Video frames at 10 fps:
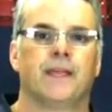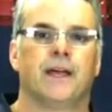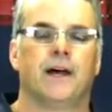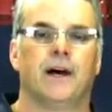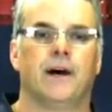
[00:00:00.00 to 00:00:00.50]

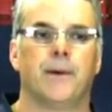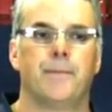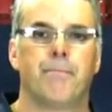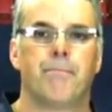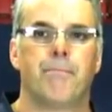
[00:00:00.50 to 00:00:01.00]

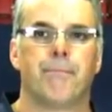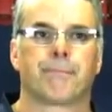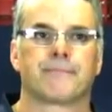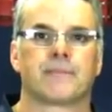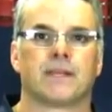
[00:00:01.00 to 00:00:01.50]

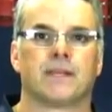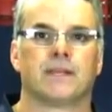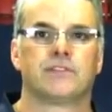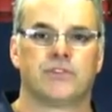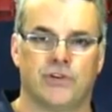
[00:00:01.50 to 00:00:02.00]

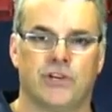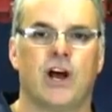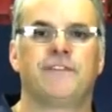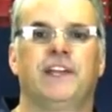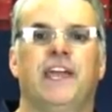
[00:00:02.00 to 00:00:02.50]
Turn it
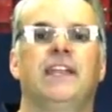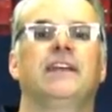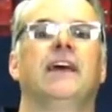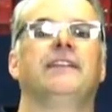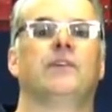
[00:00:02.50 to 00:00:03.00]
off again,
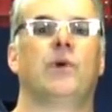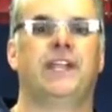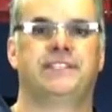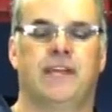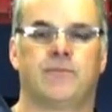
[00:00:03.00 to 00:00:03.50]
and then
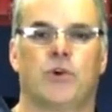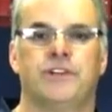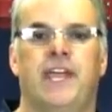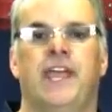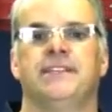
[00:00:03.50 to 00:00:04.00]
wait 10 more
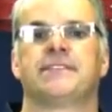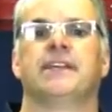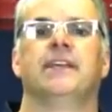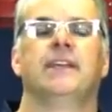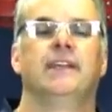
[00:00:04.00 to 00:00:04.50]
days.
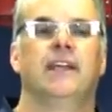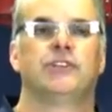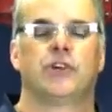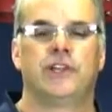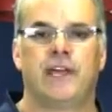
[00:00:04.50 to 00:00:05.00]
And
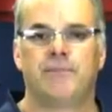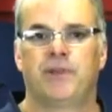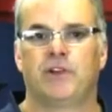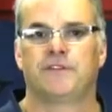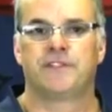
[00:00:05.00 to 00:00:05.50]
during that
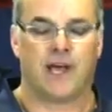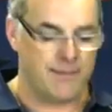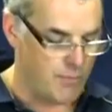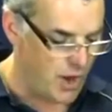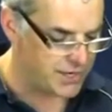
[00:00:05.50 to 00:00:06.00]
period of
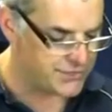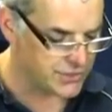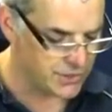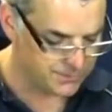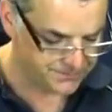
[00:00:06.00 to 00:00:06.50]
time,
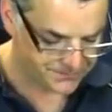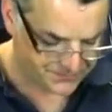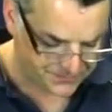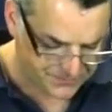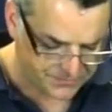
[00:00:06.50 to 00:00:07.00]
monitor
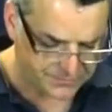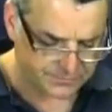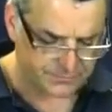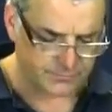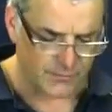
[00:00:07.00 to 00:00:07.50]

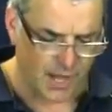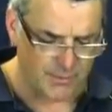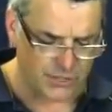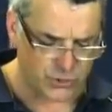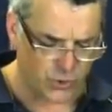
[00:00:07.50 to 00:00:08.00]
how
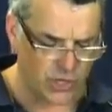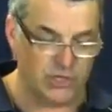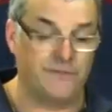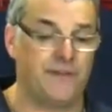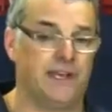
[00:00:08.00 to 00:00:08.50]
much
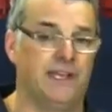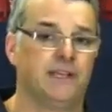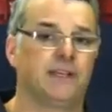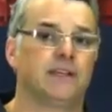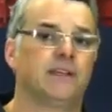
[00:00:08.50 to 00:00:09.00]
oil, if any,
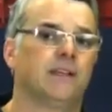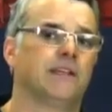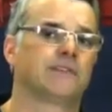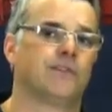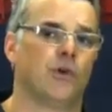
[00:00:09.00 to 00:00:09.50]

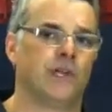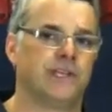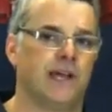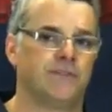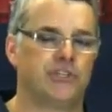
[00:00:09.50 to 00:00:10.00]
is flowing
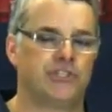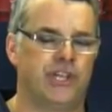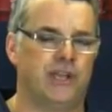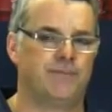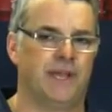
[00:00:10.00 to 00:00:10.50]
down these
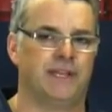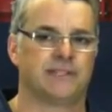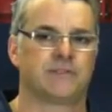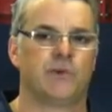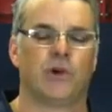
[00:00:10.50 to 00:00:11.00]
chain
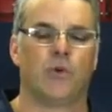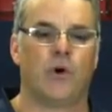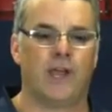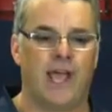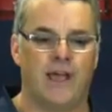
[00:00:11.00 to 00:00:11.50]
pendants. We don't
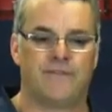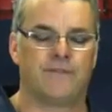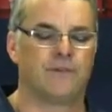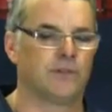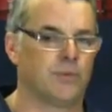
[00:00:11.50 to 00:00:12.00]
want to have
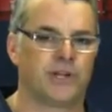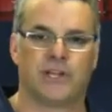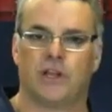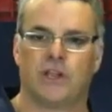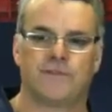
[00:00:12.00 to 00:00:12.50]

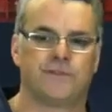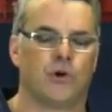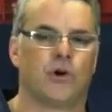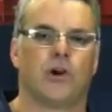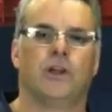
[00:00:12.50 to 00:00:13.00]
lubricant on the
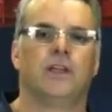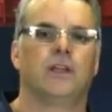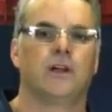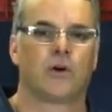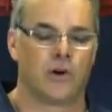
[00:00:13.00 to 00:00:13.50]
floor
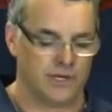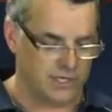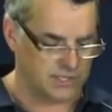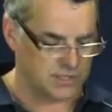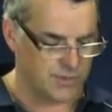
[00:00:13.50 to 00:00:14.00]
or on
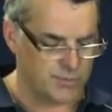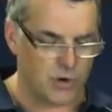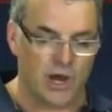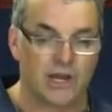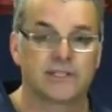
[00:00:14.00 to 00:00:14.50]
customer
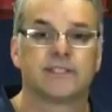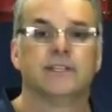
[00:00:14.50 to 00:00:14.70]
product,